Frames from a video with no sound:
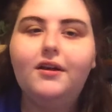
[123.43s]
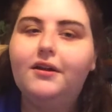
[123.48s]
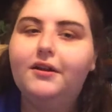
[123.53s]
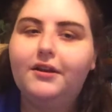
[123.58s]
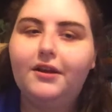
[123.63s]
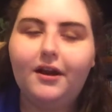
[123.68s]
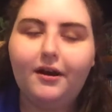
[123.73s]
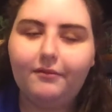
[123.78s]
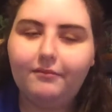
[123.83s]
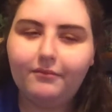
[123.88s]

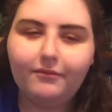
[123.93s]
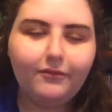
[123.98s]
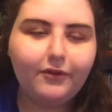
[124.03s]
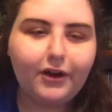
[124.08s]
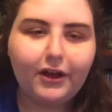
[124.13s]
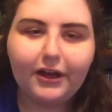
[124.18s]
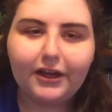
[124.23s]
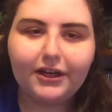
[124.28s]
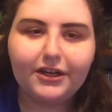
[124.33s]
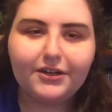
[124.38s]
No, we're
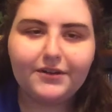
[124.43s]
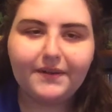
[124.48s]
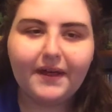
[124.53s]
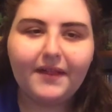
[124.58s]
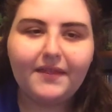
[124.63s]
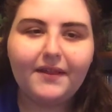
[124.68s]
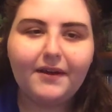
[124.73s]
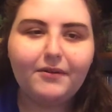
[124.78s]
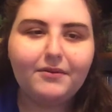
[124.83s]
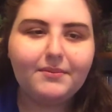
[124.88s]
not going to do
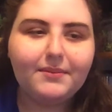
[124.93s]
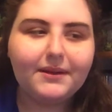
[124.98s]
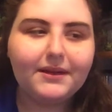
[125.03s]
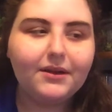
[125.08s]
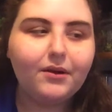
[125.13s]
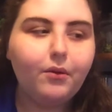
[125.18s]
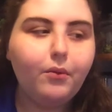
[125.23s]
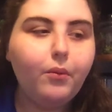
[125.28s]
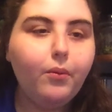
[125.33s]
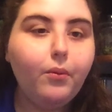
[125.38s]
that. That would
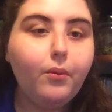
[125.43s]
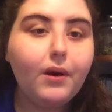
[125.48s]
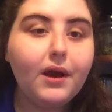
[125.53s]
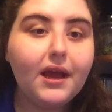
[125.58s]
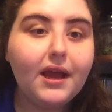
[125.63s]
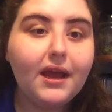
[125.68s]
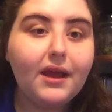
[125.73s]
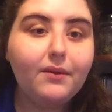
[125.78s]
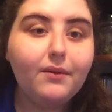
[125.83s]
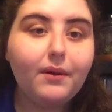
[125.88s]
be
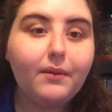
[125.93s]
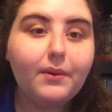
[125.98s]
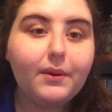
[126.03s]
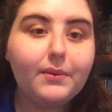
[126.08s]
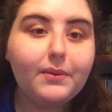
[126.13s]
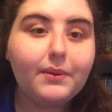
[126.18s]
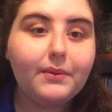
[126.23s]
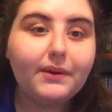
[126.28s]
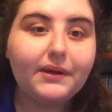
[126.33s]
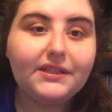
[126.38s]

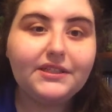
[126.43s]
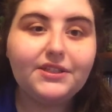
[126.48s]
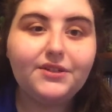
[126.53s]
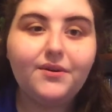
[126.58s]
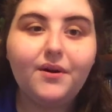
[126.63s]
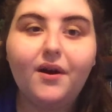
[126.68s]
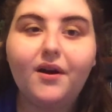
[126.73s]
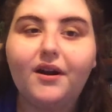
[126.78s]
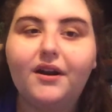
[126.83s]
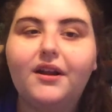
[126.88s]
way
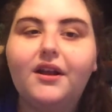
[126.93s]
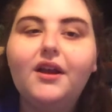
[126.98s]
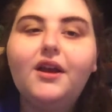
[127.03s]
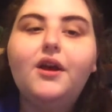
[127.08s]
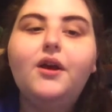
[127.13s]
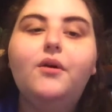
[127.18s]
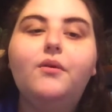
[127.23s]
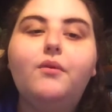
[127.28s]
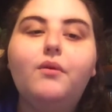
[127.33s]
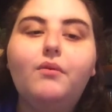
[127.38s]
too hard.
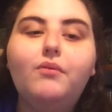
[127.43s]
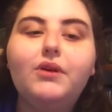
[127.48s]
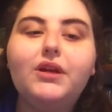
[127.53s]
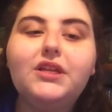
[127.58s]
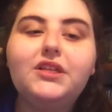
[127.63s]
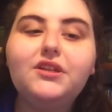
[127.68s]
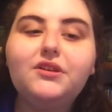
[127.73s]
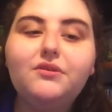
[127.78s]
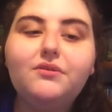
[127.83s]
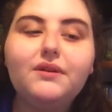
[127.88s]
What we
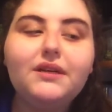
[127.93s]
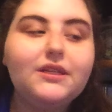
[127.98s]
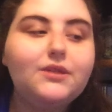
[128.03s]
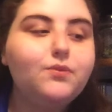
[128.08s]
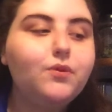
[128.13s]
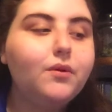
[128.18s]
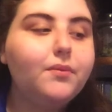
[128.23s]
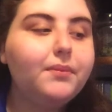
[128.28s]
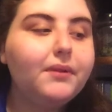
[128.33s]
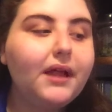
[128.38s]
do is
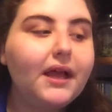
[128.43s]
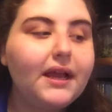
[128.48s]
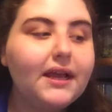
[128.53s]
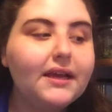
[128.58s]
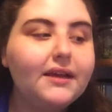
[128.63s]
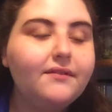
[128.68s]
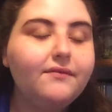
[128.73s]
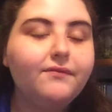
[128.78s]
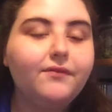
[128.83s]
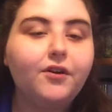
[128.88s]
we'll play
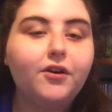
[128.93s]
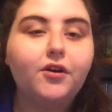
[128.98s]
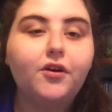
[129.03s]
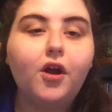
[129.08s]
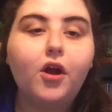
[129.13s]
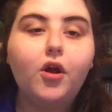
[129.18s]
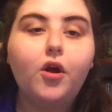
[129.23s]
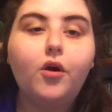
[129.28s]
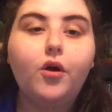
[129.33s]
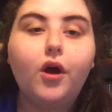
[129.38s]
it
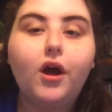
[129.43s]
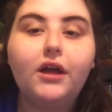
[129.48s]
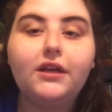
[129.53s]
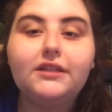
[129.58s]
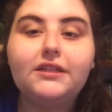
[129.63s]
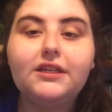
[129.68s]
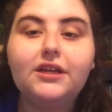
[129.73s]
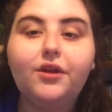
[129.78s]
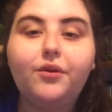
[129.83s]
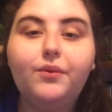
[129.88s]
for
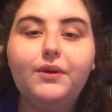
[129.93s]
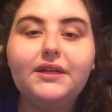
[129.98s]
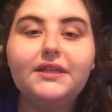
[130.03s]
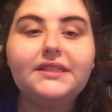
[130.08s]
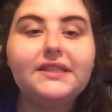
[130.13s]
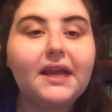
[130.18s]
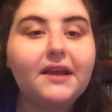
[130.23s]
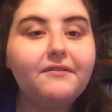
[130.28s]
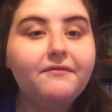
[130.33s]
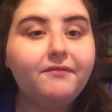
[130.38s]
until we
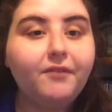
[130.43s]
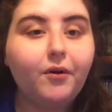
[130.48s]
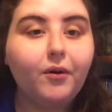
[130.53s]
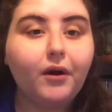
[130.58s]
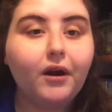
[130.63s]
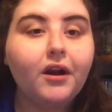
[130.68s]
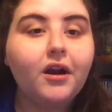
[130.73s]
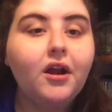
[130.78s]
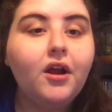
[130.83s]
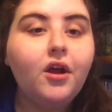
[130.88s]
say
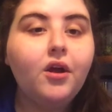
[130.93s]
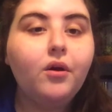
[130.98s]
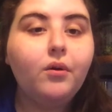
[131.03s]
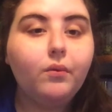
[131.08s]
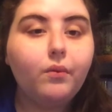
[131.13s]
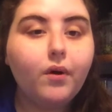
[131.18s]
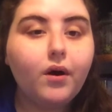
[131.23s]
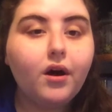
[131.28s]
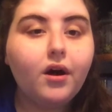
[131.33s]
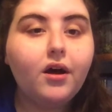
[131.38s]
4.
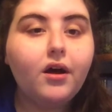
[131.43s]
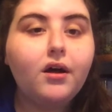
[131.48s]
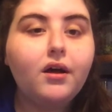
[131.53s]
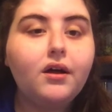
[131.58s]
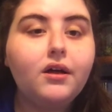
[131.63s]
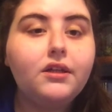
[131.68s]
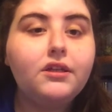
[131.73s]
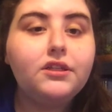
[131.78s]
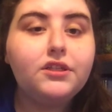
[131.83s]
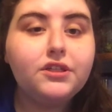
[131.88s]

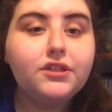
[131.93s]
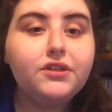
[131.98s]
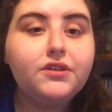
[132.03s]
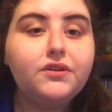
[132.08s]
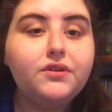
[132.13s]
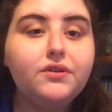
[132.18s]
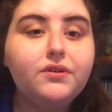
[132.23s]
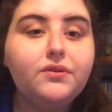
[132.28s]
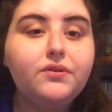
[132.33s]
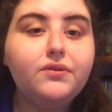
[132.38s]
1,
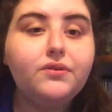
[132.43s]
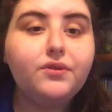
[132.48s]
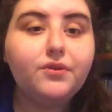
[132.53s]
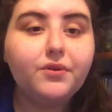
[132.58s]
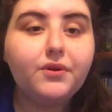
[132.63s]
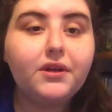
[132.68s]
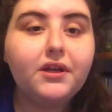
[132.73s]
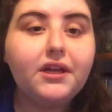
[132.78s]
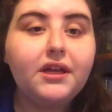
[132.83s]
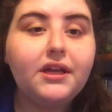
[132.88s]
2,
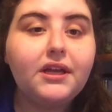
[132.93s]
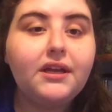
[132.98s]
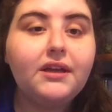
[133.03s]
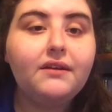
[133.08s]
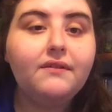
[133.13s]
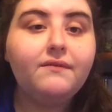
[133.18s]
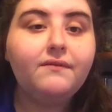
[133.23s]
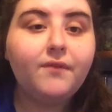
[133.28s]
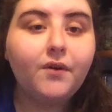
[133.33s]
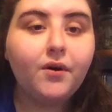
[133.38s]

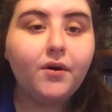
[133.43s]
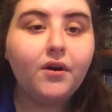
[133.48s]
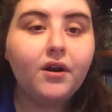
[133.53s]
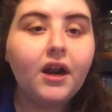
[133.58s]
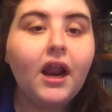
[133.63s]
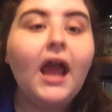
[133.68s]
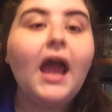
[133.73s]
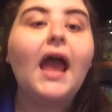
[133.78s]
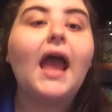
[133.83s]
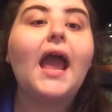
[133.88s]
3,
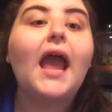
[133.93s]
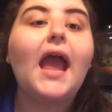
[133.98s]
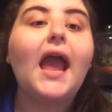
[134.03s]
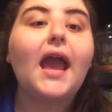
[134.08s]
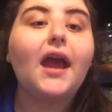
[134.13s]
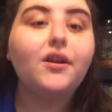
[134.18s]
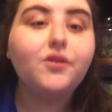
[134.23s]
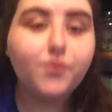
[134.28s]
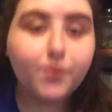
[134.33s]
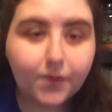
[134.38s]
4,
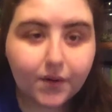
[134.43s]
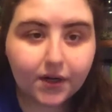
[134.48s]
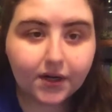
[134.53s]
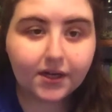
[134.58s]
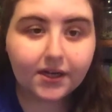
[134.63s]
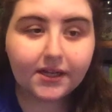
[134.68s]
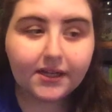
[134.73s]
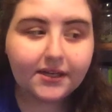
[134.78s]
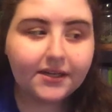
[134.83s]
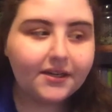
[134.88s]
and
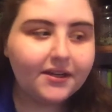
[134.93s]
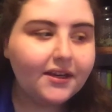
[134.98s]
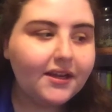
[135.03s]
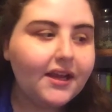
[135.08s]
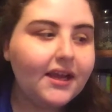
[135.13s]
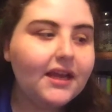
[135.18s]
1.